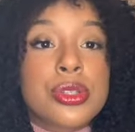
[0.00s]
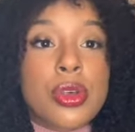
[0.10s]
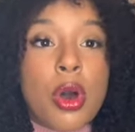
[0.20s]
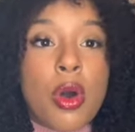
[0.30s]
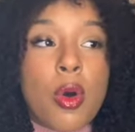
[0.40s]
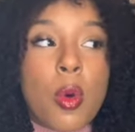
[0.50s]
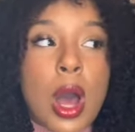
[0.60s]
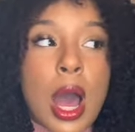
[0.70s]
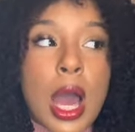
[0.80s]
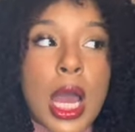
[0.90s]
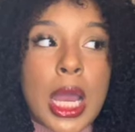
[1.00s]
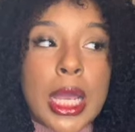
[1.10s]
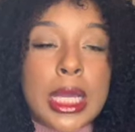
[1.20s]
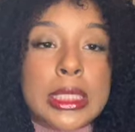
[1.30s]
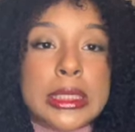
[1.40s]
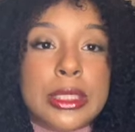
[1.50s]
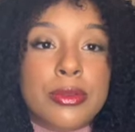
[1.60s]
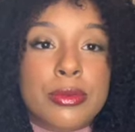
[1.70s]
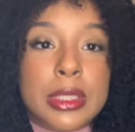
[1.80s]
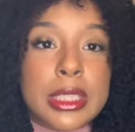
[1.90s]
So I
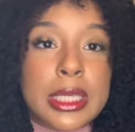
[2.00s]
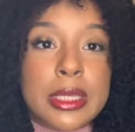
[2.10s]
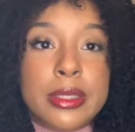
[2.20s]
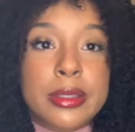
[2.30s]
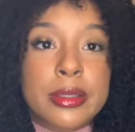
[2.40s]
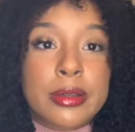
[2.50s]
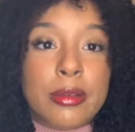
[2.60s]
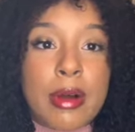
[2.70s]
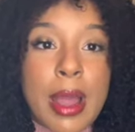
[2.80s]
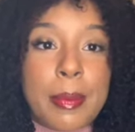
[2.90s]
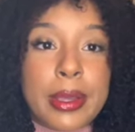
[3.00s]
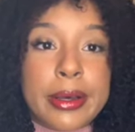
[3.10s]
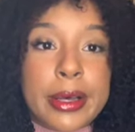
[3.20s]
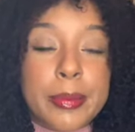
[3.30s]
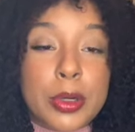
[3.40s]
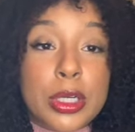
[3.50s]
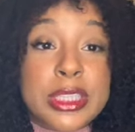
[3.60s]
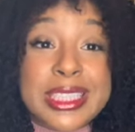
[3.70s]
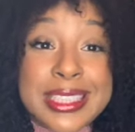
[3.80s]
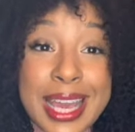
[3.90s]
didn't really wrap it up or
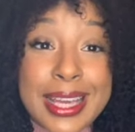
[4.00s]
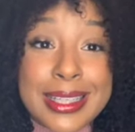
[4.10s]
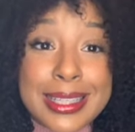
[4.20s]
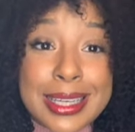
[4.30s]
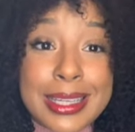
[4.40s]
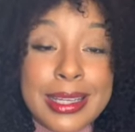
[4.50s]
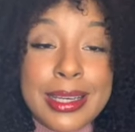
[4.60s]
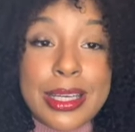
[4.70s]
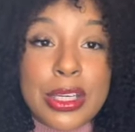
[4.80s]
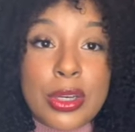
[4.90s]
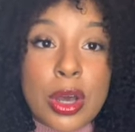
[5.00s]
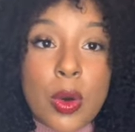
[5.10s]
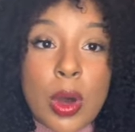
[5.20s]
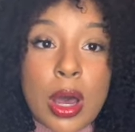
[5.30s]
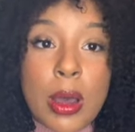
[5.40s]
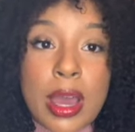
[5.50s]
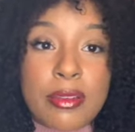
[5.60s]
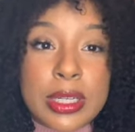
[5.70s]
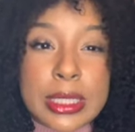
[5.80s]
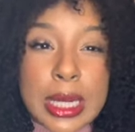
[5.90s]
detangle it, you know,
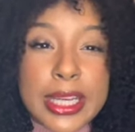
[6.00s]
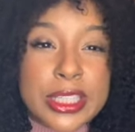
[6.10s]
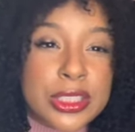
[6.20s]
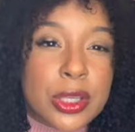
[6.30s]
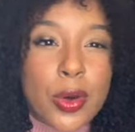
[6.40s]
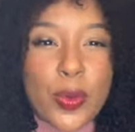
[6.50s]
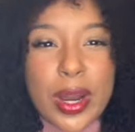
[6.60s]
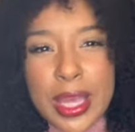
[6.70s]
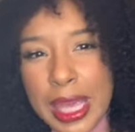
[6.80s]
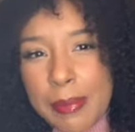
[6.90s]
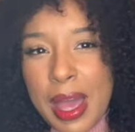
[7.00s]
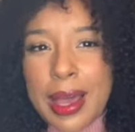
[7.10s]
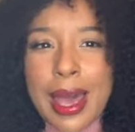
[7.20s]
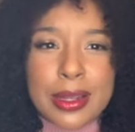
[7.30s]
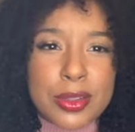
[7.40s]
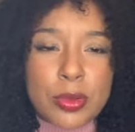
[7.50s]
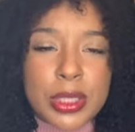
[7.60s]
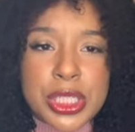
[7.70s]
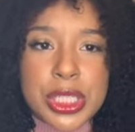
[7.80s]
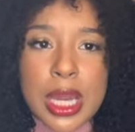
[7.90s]
every night. So when I came back, I had a little
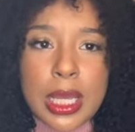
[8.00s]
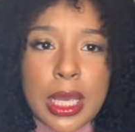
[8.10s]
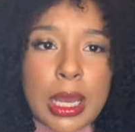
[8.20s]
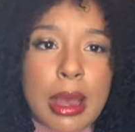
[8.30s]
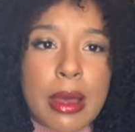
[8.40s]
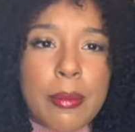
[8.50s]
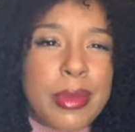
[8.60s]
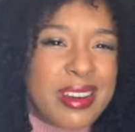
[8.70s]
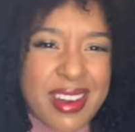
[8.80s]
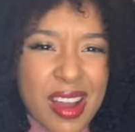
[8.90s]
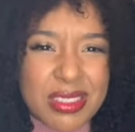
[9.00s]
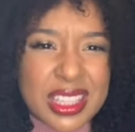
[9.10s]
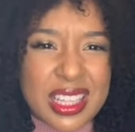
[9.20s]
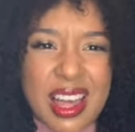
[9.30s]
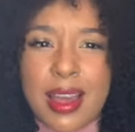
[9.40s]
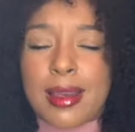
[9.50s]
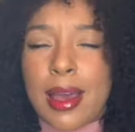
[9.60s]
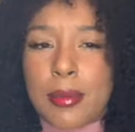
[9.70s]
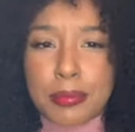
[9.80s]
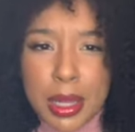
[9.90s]
bit of shedding, but not really a lot.
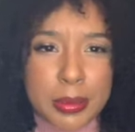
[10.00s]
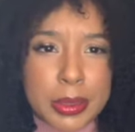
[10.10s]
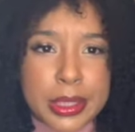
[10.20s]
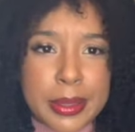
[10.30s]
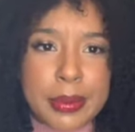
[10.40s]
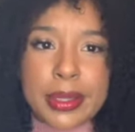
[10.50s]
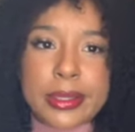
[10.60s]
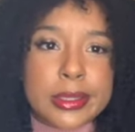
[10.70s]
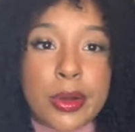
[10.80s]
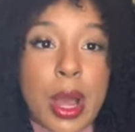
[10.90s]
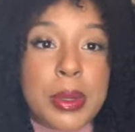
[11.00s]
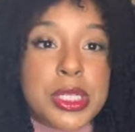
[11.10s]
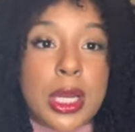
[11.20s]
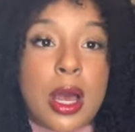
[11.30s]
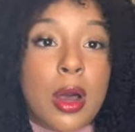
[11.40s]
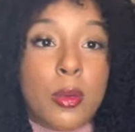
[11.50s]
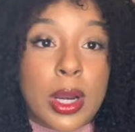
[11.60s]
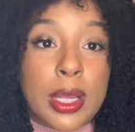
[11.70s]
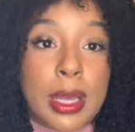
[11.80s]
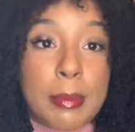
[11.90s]
I probably put a clip in there, so how much I got
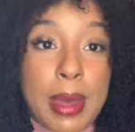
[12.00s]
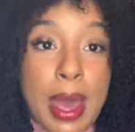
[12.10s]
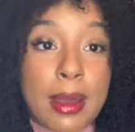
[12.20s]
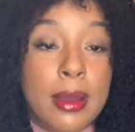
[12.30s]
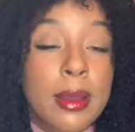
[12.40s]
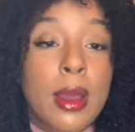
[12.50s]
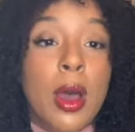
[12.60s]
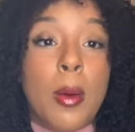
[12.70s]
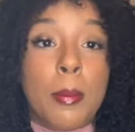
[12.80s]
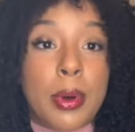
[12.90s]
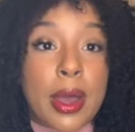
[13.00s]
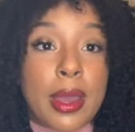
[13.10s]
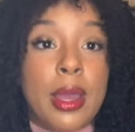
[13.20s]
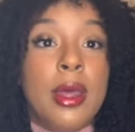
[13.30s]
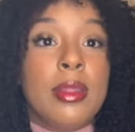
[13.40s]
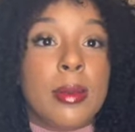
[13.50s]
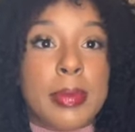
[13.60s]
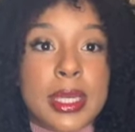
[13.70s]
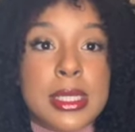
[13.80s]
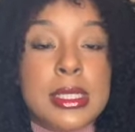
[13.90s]
when I came back. But the
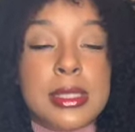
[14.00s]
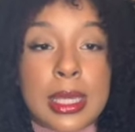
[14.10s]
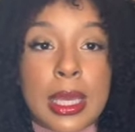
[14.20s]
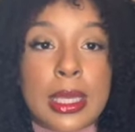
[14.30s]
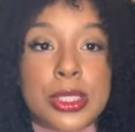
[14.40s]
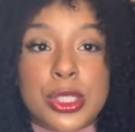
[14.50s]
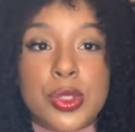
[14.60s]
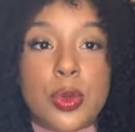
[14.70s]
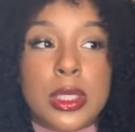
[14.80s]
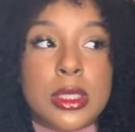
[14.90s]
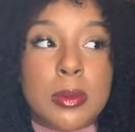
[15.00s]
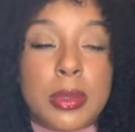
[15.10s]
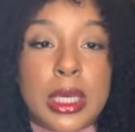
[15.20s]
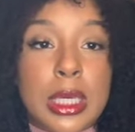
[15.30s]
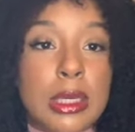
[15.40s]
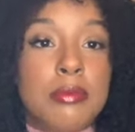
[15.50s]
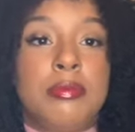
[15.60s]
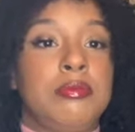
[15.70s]
biggest thing is just going to be